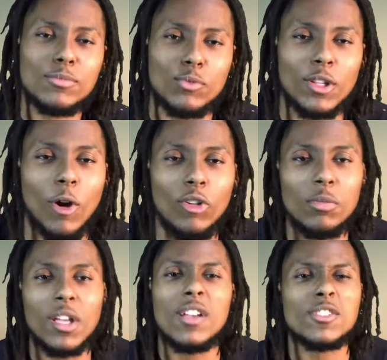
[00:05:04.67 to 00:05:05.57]
with only
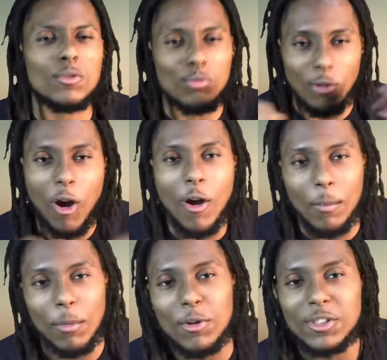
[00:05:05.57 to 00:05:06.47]
because the raw
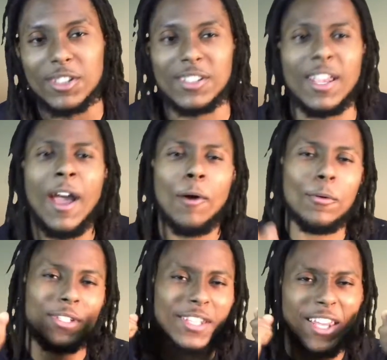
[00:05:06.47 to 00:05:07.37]
emotions
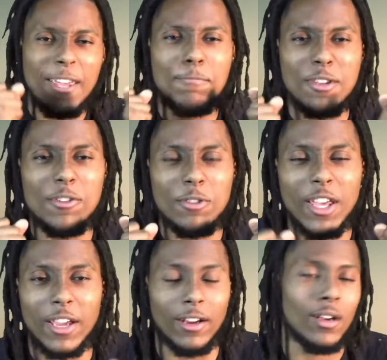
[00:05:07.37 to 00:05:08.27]
was keeping you
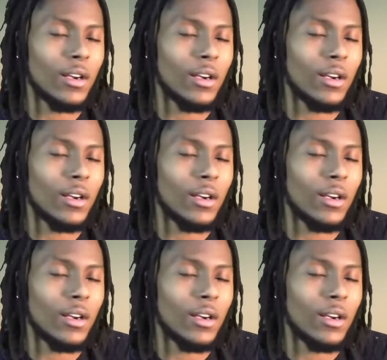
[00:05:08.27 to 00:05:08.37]
there.